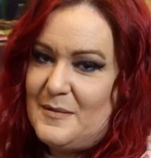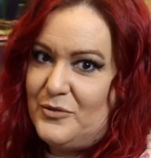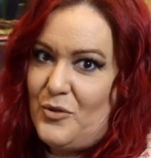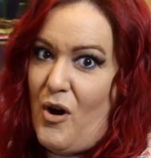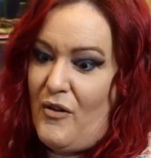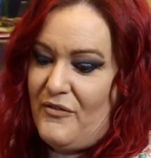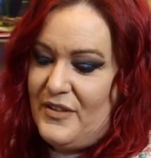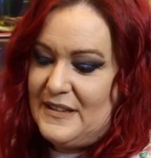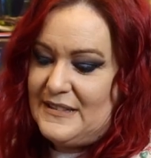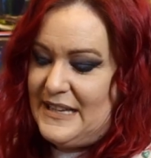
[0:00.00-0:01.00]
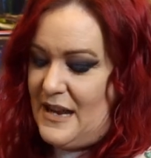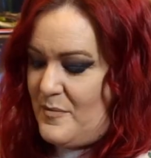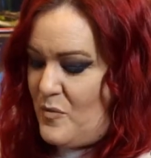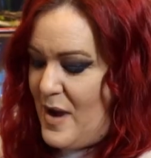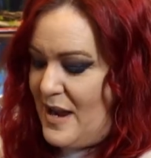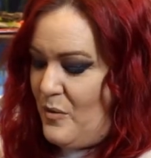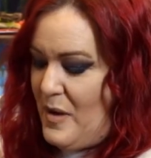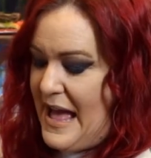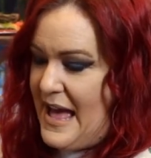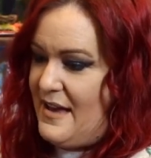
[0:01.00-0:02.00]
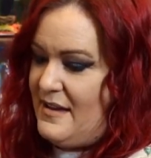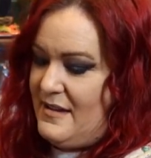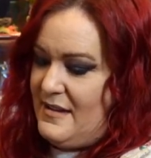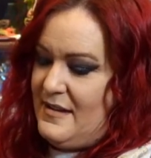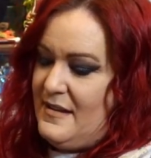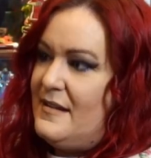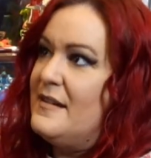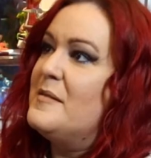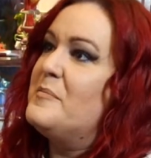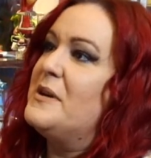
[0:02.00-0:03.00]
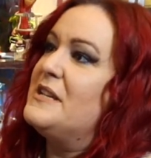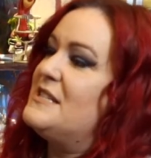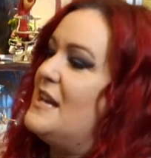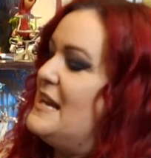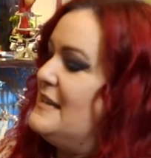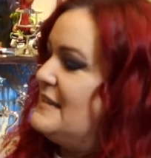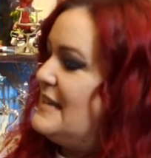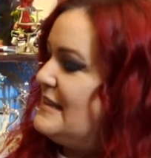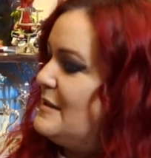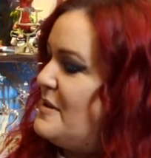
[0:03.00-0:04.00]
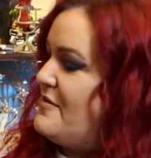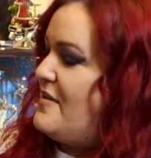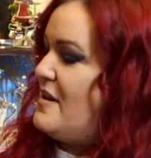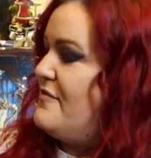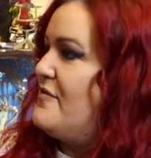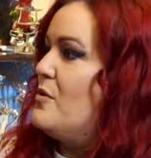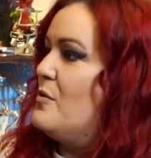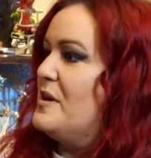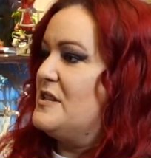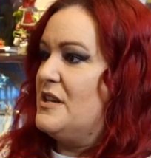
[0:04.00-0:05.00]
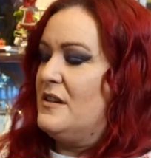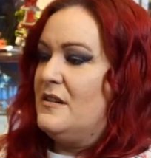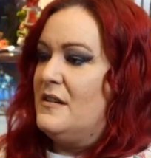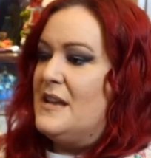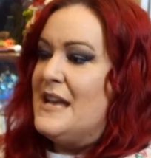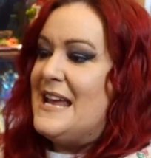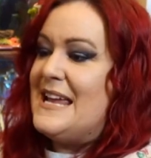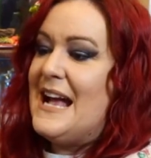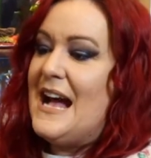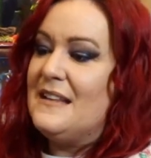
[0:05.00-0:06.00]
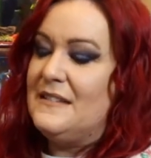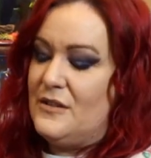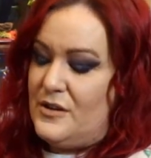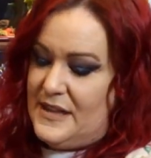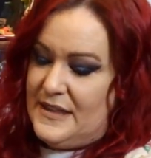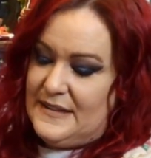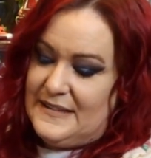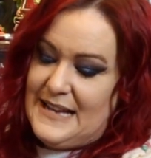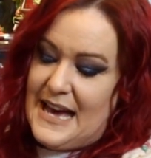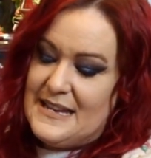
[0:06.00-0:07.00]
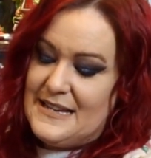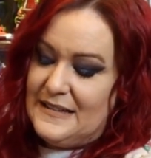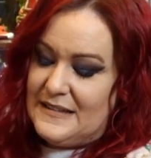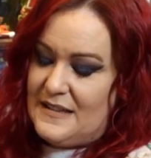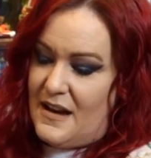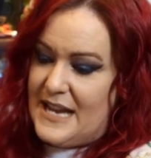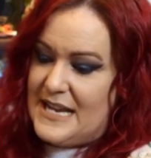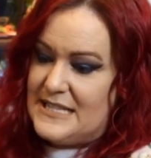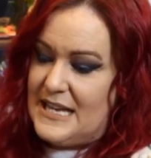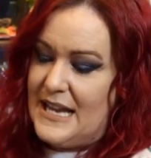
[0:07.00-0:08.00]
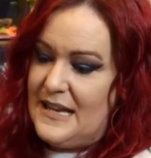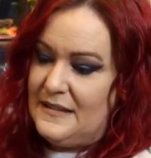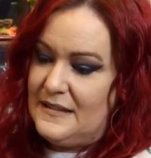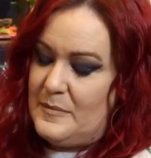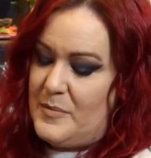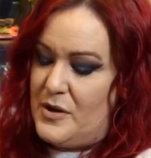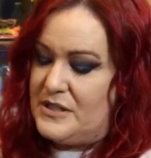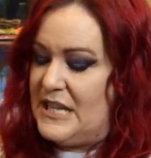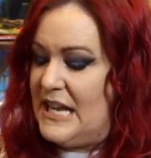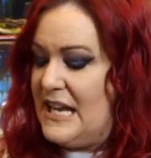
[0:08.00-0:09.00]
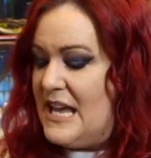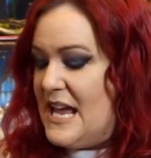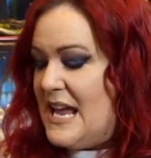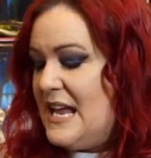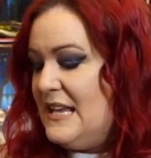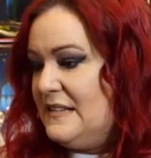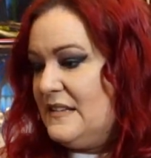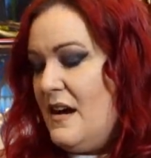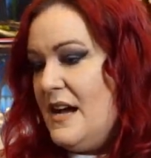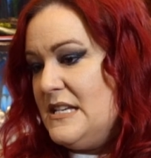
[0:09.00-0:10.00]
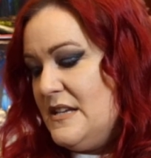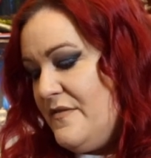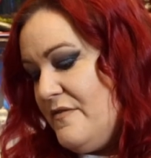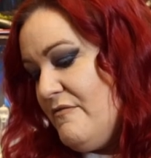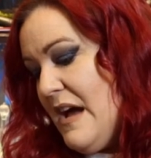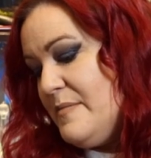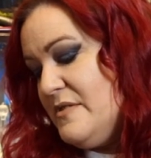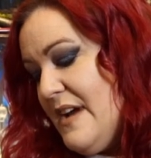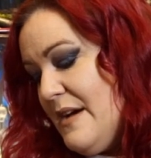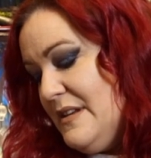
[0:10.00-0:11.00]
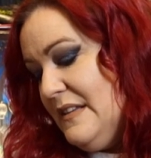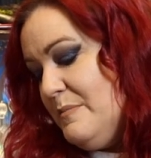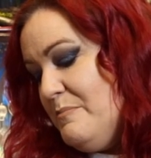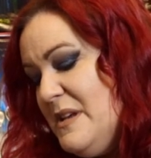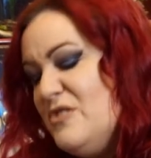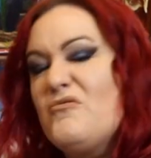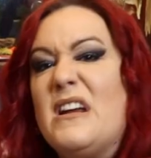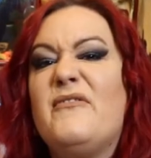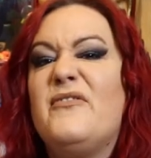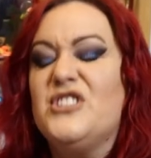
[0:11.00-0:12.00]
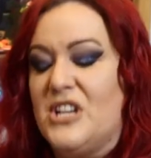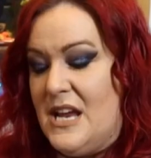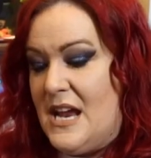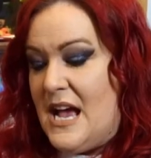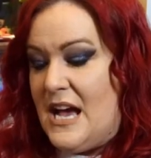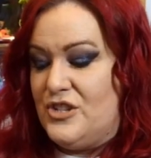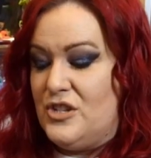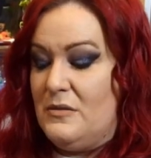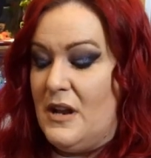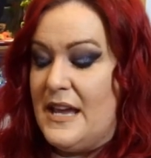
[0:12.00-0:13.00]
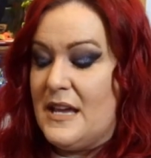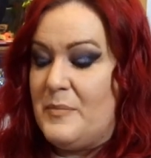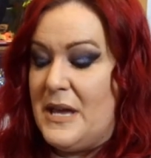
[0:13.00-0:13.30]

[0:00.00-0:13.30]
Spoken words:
Dumbledore, obviously, I'm well aware. But he's a little bit far forward. He has got the stand inside his body is kind of wrapped around his midriff, as you like.